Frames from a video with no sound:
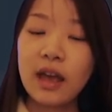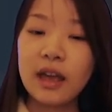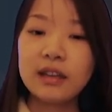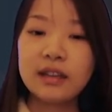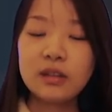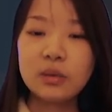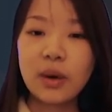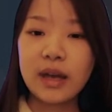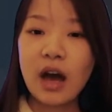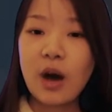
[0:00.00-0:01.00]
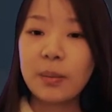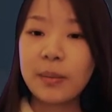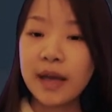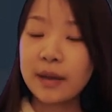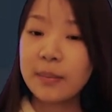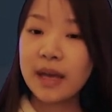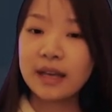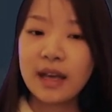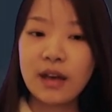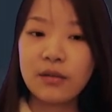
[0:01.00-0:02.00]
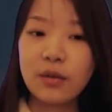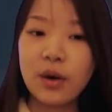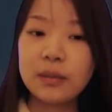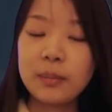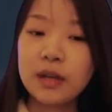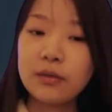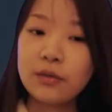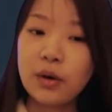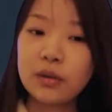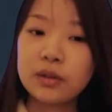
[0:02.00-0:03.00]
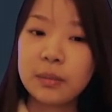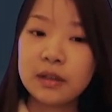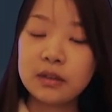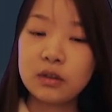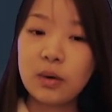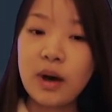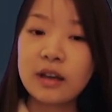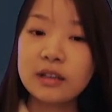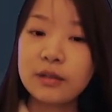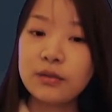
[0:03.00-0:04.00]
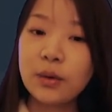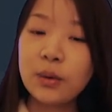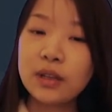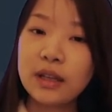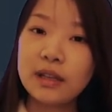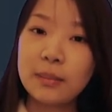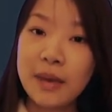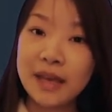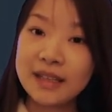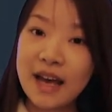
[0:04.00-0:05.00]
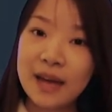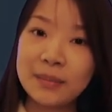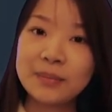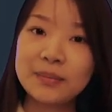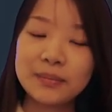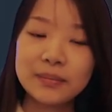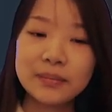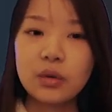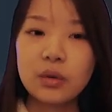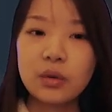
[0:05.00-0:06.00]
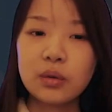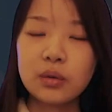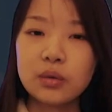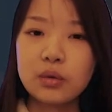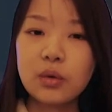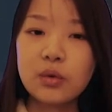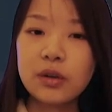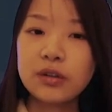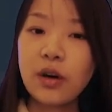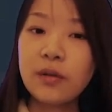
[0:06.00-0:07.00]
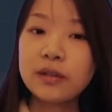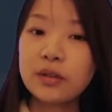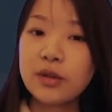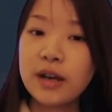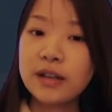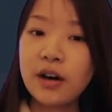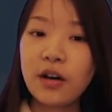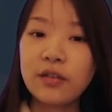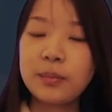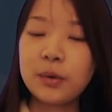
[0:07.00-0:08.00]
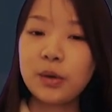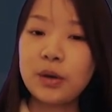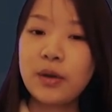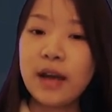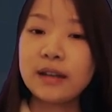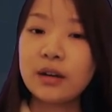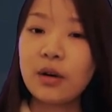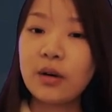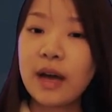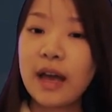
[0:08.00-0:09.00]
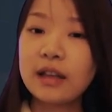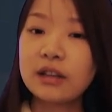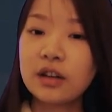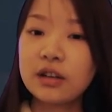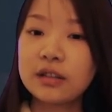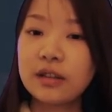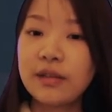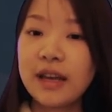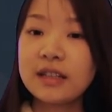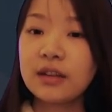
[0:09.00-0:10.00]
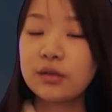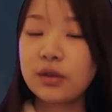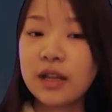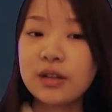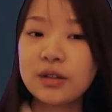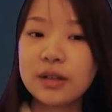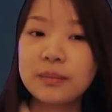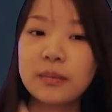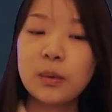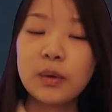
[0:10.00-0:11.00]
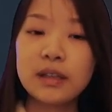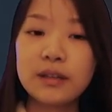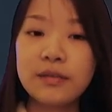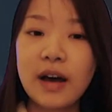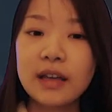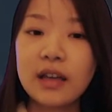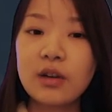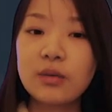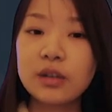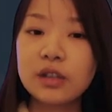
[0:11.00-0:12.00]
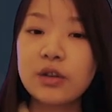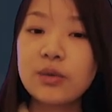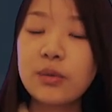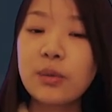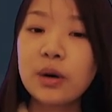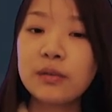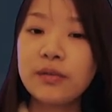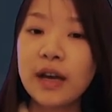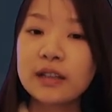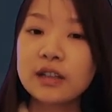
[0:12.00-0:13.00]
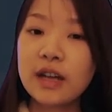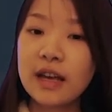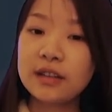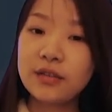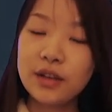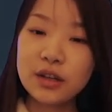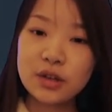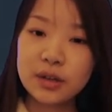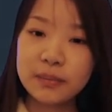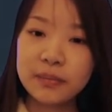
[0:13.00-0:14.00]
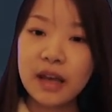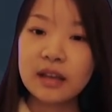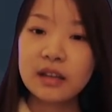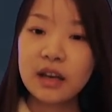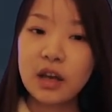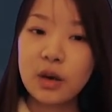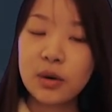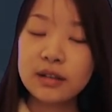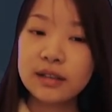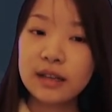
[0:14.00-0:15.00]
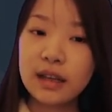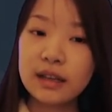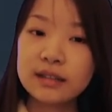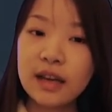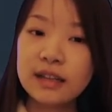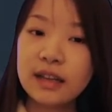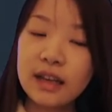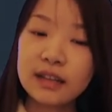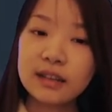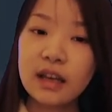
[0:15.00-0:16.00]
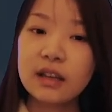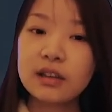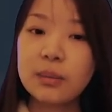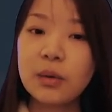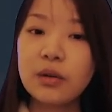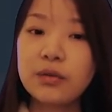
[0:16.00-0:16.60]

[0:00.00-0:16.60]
In this way, our Pac-Man can avoid pitfalls but still hunting food in the meantime. To resolve the trade-off between radical and conservative strategy, we define a return-reward factor as a feature. The heuristic insight is the more